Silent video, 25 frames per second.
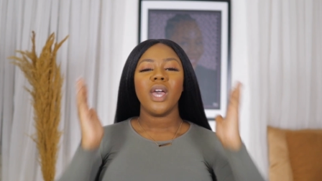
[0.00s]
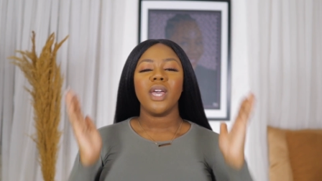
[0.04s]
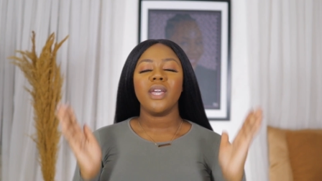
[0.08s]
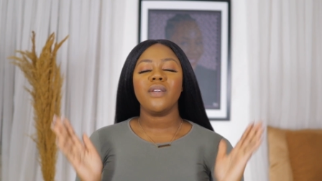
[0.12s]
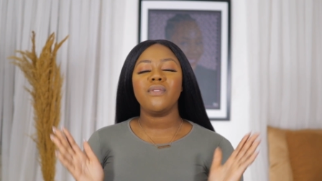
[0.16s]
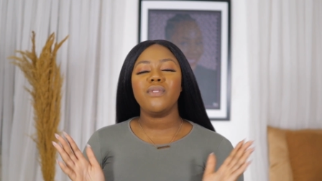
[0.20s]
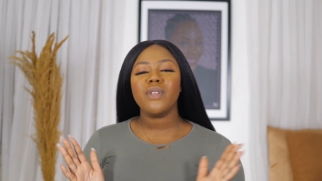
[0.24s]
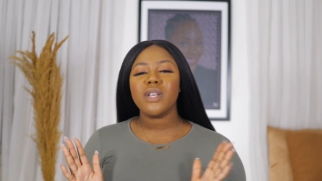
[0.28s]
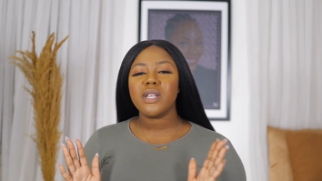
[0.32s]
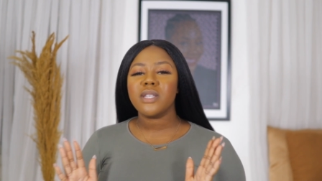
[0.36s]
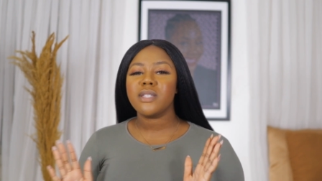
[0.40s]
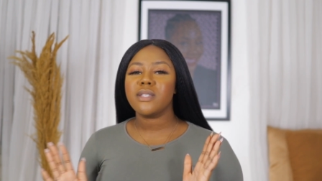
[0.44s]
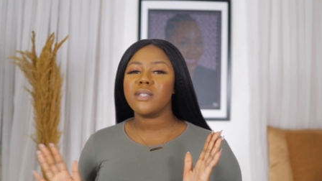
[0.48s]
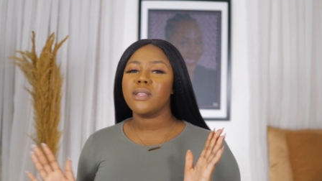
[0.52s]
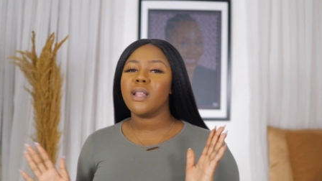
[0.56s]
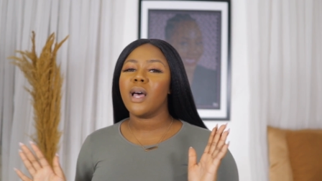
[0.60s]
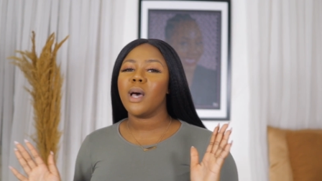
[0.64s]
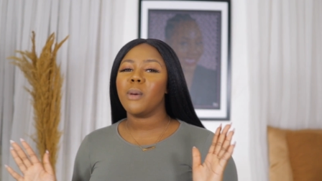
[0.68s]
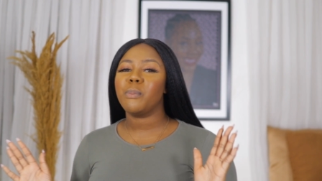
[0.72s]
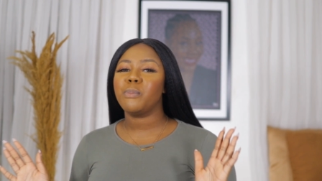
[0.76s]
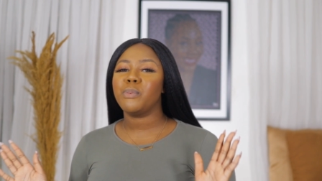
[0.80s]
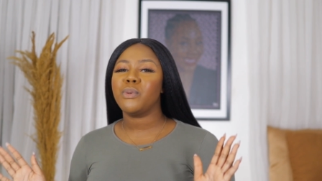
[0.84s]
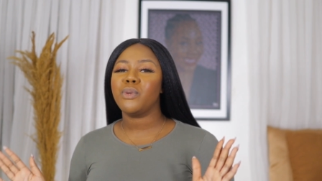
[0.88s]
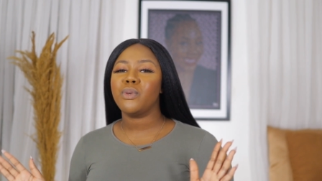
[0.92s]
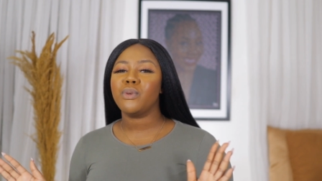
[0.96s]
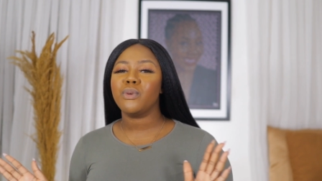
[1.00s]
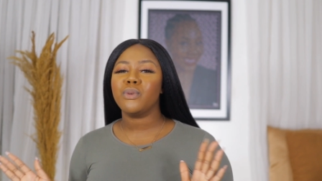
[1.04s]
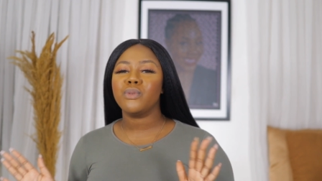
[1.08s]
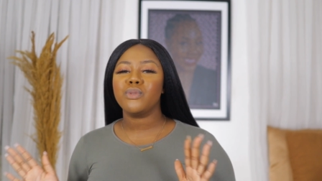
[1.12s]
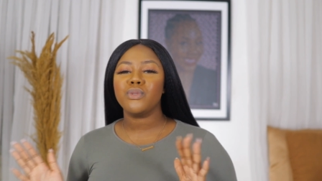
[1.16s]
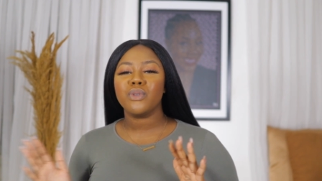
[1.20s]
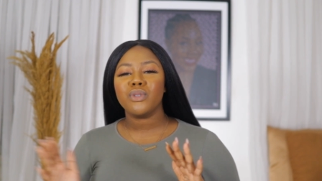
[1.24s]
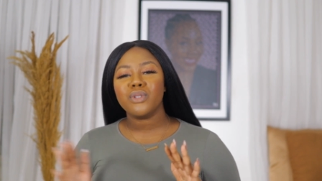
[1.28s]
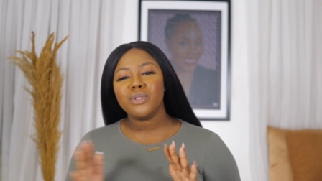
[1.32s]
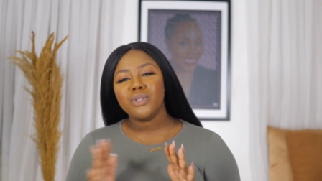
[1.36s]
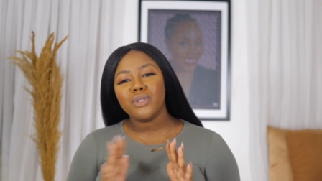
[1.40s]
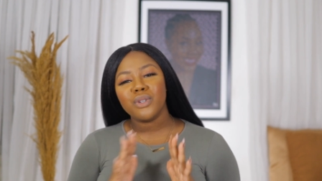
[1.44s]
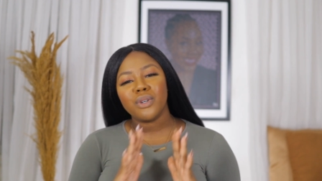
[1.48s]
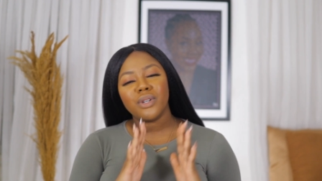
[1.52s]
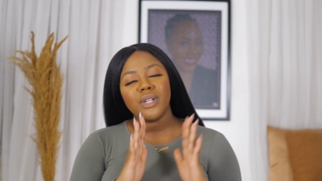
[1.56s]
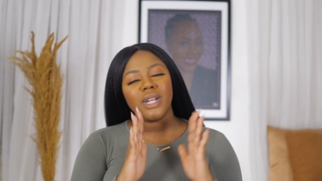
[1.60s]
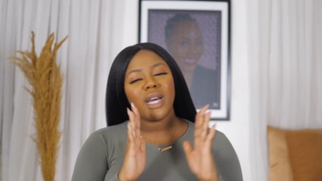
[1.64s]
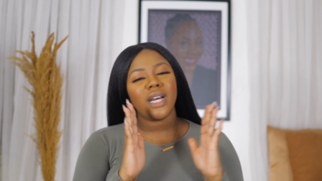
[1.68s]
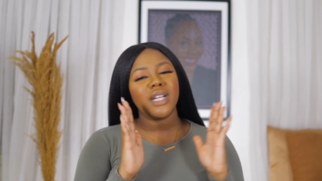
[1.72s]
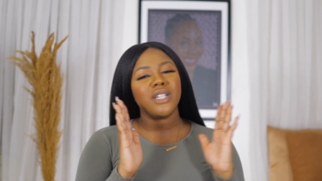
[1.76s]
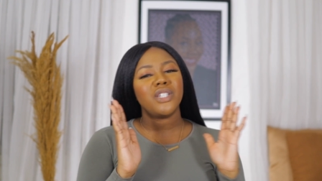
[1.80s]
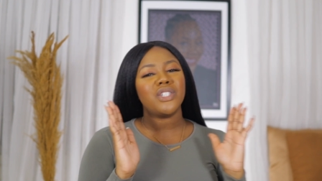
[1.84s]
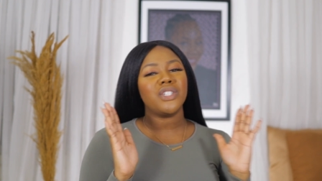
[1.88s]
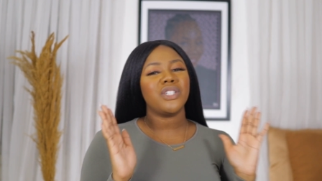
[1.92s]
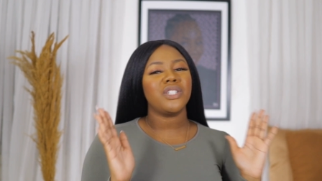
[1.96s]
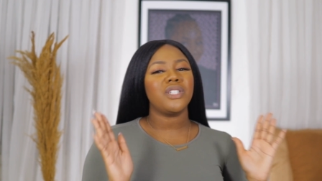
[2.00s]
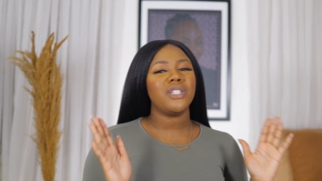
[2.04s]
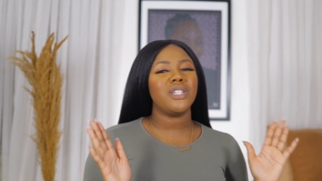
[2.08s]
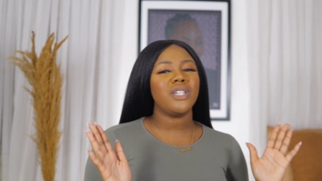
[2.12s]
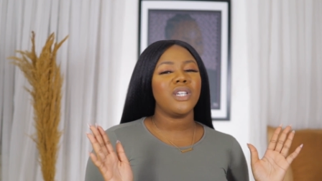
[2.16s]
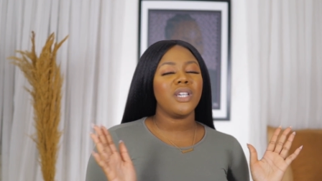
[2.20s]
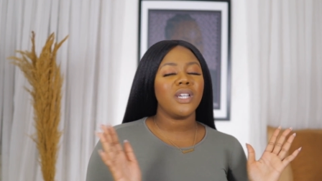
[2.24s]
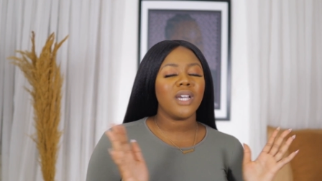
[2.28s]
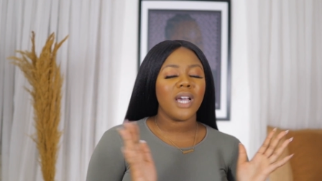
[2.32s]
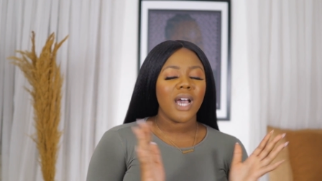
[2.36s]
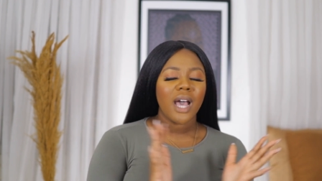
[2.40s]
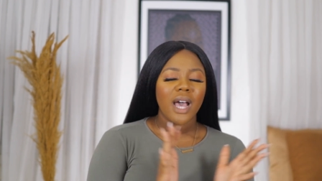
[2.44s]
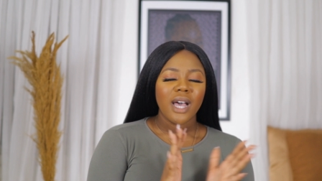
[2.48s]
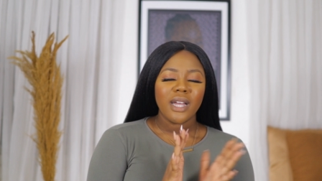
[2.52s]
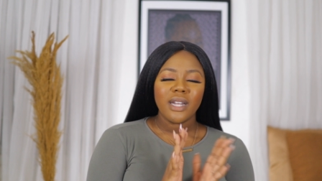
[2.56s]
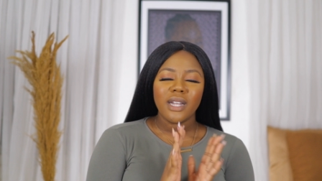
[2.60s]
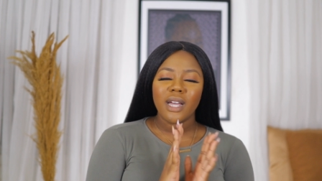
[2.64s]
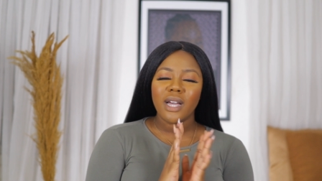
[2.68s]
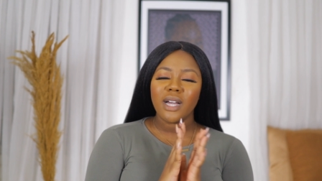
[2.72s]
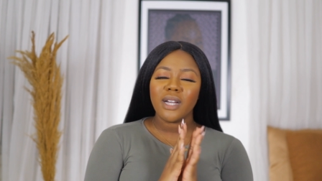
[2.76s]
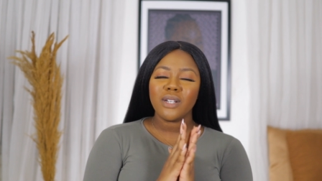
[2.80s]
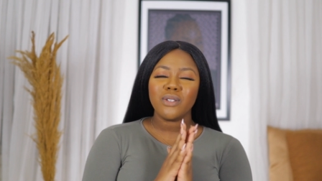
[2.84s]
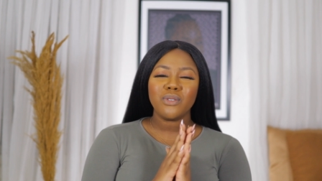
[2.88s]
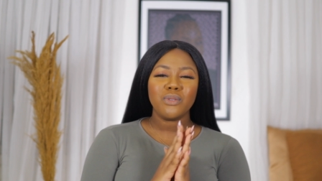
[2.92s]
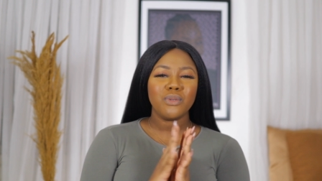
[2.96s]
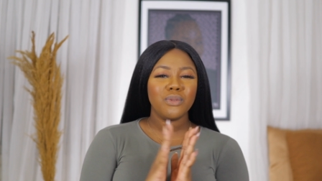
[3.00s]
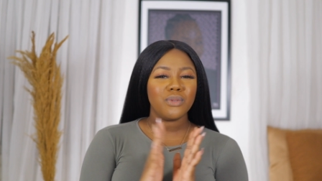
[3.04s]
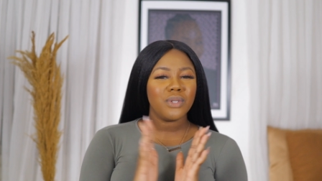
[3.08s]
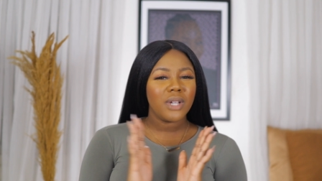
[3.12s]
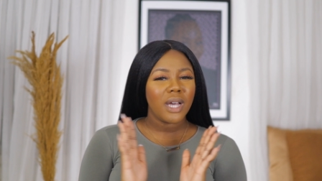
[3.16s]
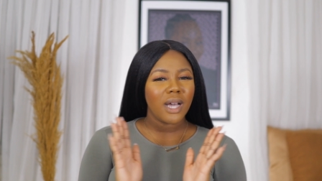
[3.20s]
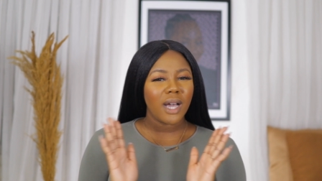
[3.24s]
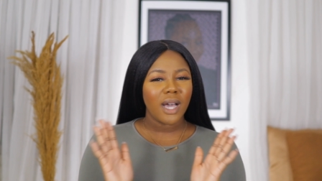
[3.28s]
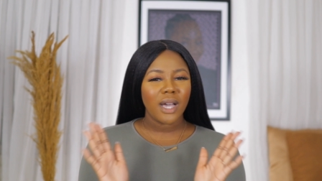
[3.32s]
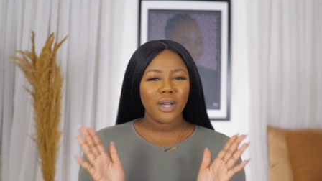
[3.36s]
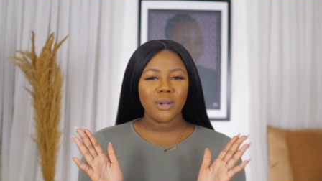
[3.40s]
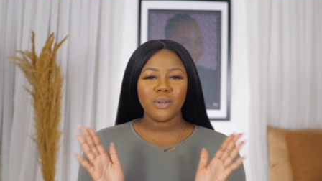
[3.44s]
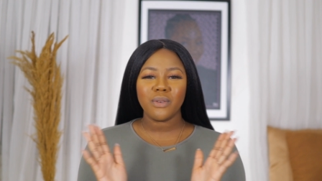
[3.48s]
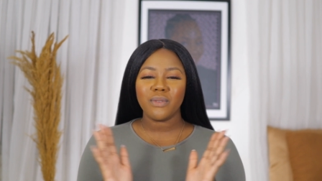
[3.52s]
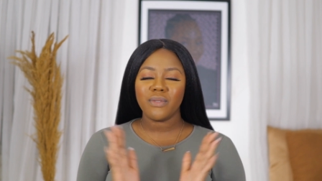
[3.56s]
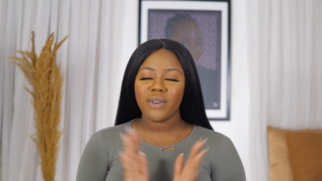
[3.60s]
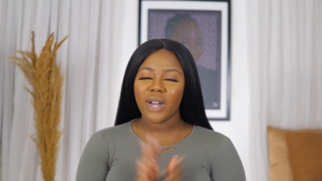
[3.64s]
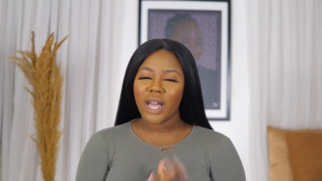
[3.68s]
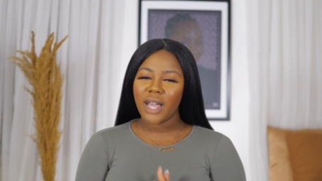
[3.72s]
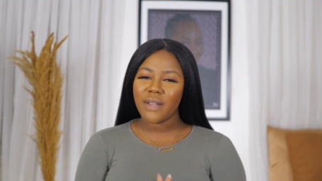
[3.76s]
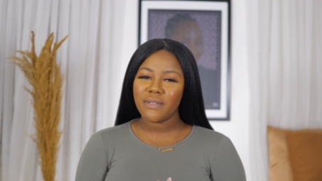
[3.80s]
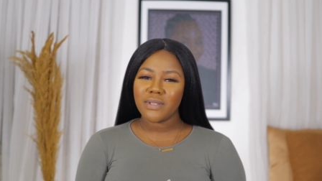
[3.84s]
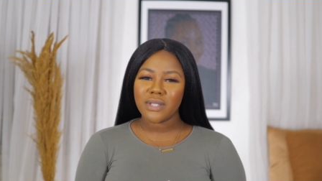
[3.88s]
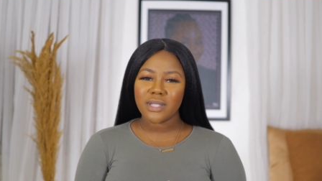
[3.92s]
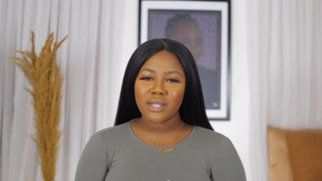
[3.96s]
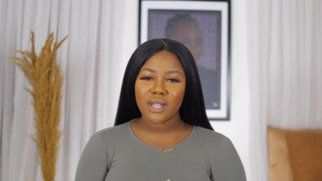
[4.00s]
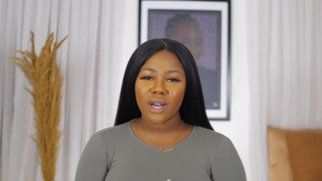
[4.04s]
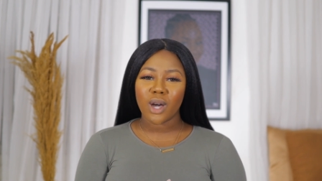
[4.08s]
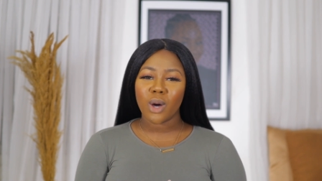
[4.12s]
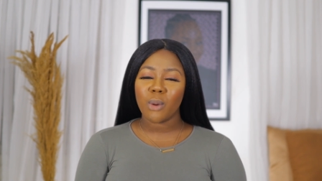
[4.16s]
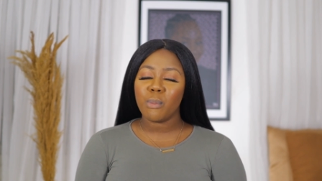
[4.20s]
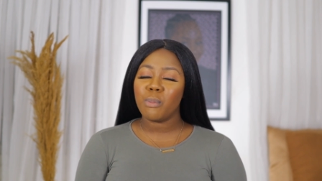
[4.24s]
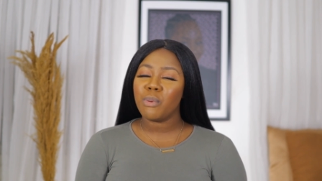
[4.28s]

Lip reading: if they slap you, turn the other cheek, that, you know, that kind of lifestyle.